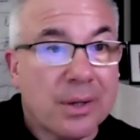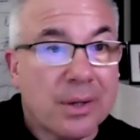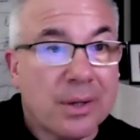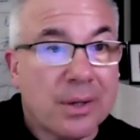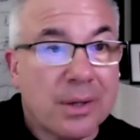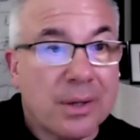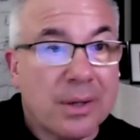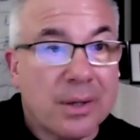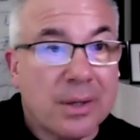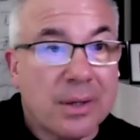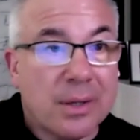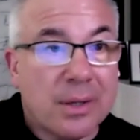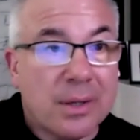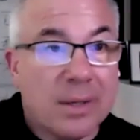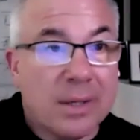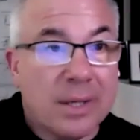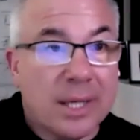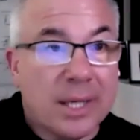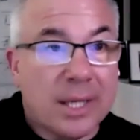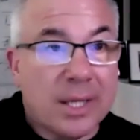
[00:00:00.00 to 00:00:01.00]
Yeah.
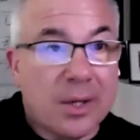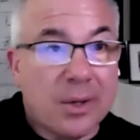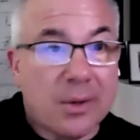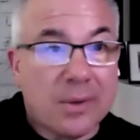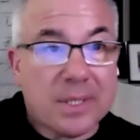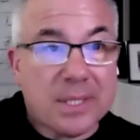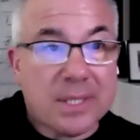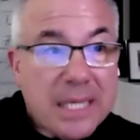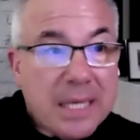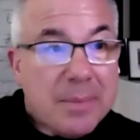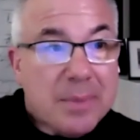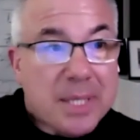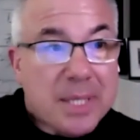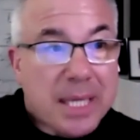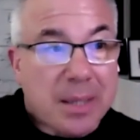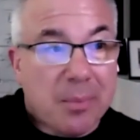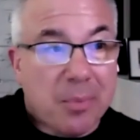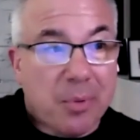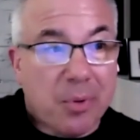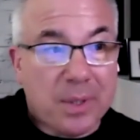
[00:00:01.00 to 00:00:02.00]
It all seems
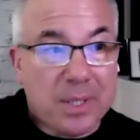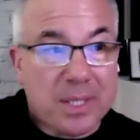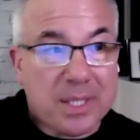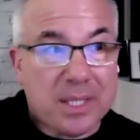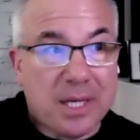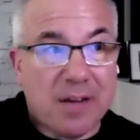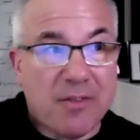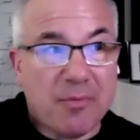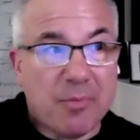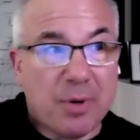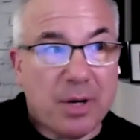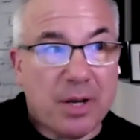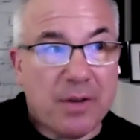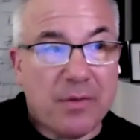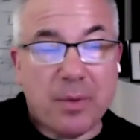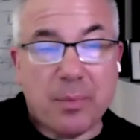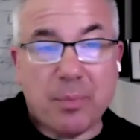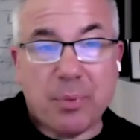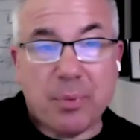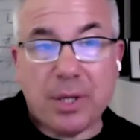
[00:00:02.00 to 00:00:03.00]
like important stuff, but if
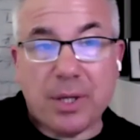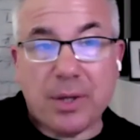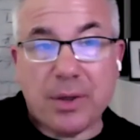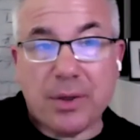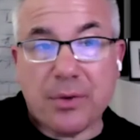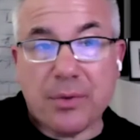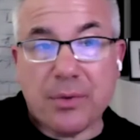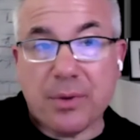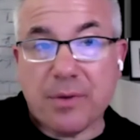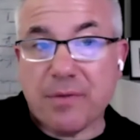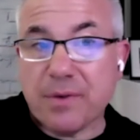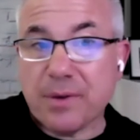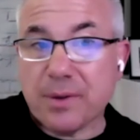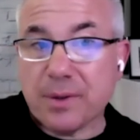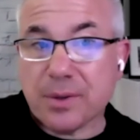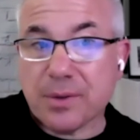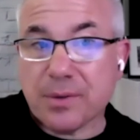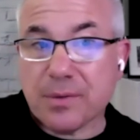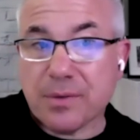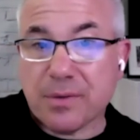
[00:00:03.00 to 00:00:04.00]
you put it through the
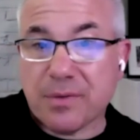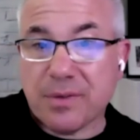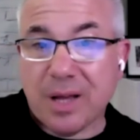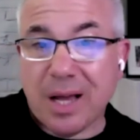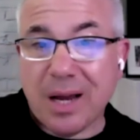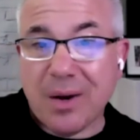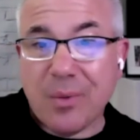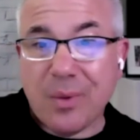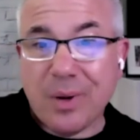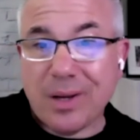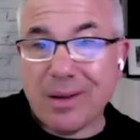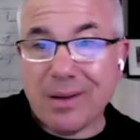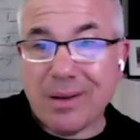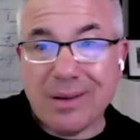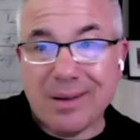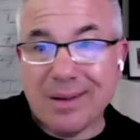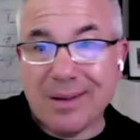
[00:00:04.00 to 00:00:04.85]
filter of the flywheel,